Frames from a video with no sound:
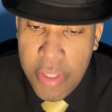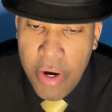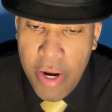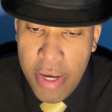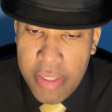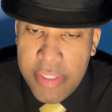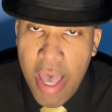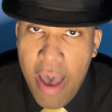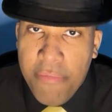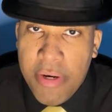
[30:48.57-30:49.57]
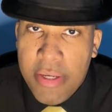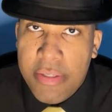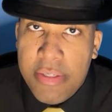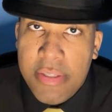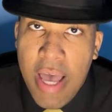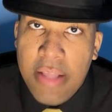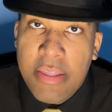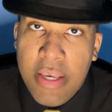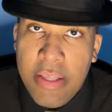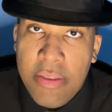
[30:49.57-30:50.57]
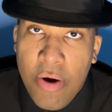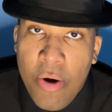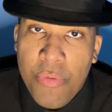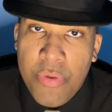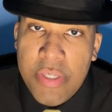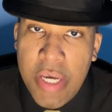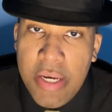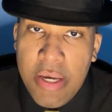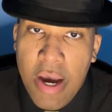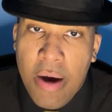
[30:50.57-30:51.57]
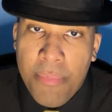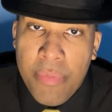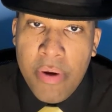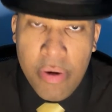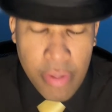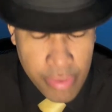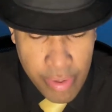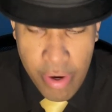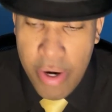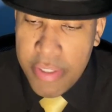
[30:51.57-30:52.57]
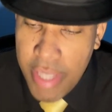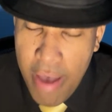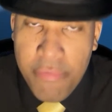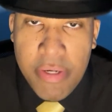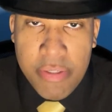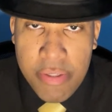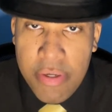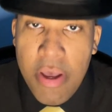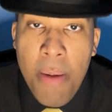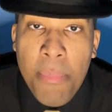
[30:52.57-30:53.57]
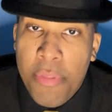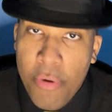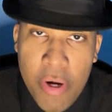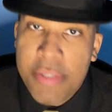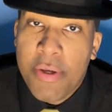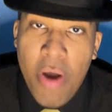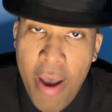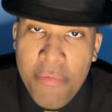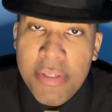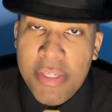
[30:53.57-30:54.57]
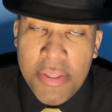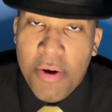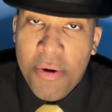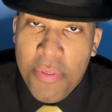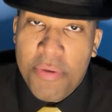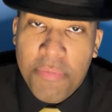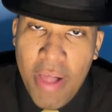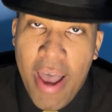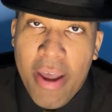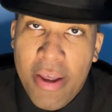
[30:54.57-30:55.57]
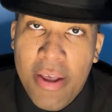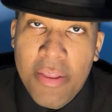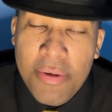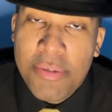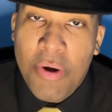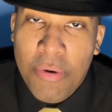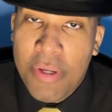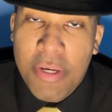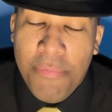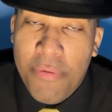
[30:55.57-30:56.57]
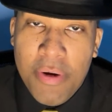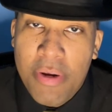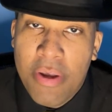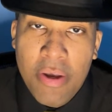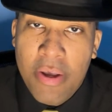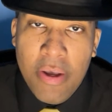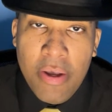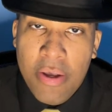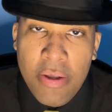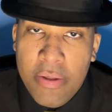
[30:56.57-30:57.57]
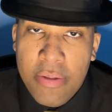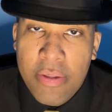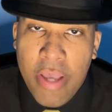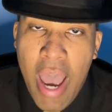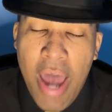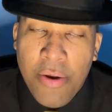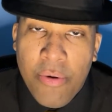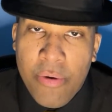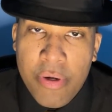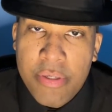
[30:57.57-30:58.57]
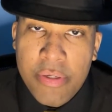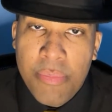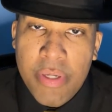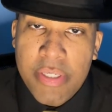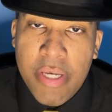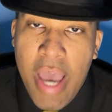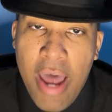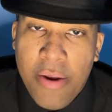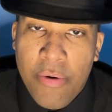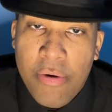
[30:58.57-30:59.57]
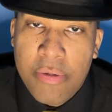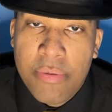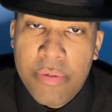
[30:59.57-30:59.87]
there is evidence that the Earth is heating up. There is evidence that, but there is no evidence that the Earth is flat. They're totally different categories. You're mixing categories when you